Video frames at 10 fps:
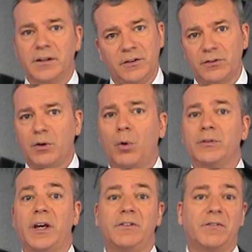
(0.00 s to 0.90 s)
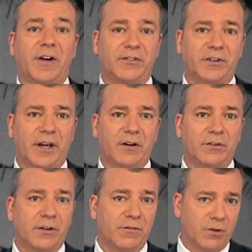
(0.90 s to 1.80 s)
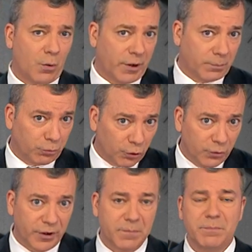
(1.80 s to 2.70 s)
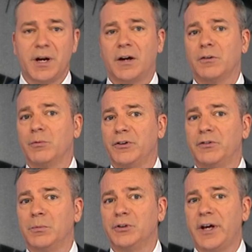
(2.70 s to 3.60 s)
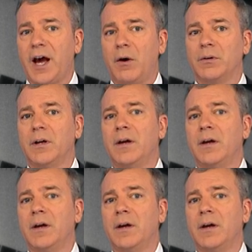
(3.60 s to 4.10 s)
these cold case investigators have no way to prove it beyond a reasonable doubt.